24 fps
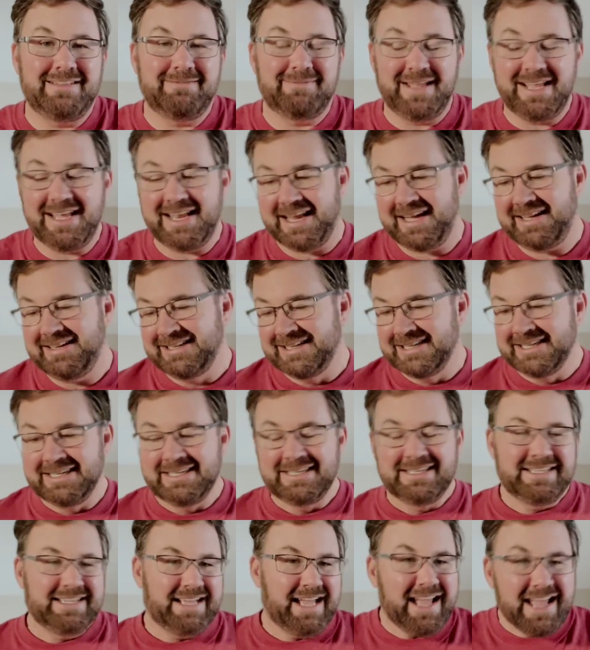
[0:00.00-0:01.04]
Man, I
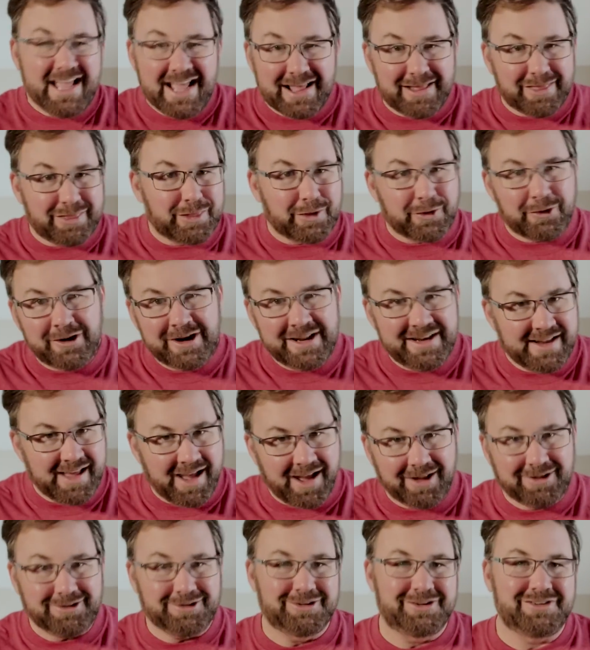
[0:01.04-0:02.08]
had
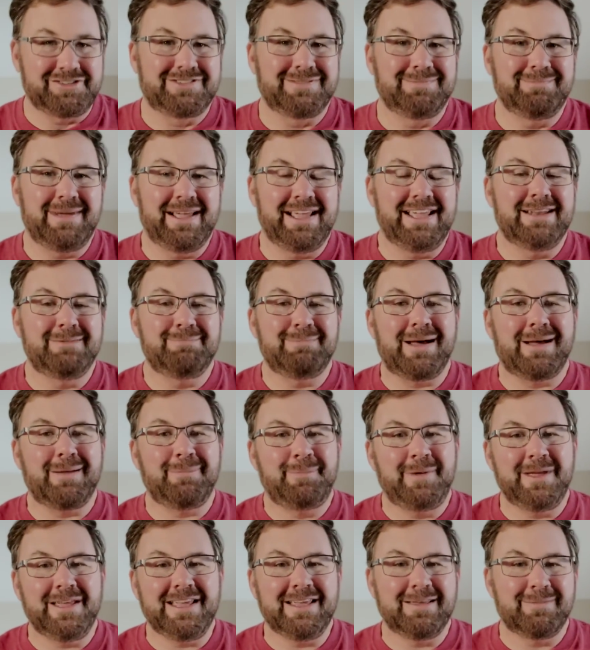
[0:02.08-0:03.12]
$30 in my
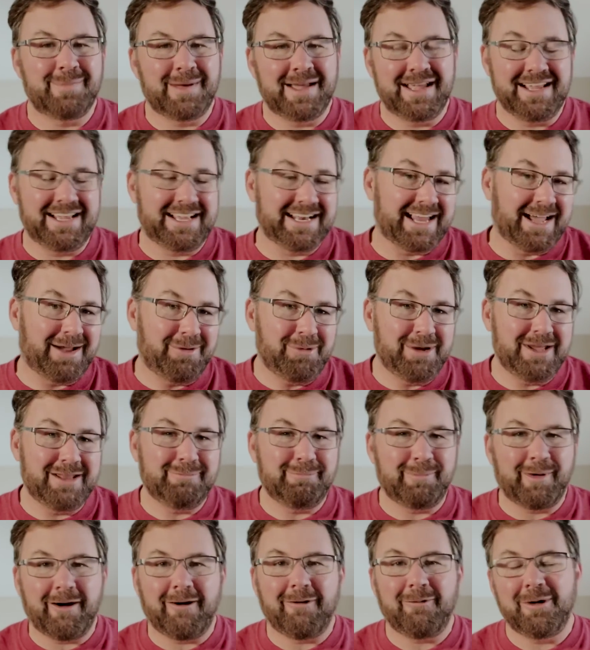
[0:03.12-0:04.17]
piggy bank, and I went and
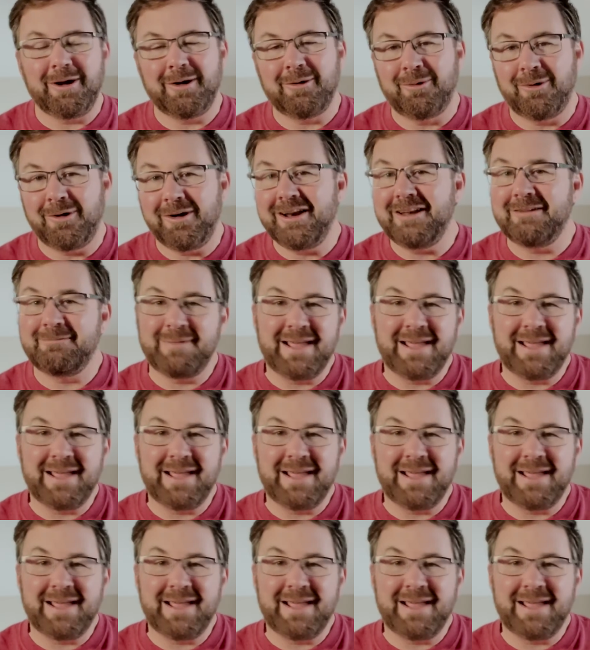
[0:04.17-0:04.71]
bought what I wanted.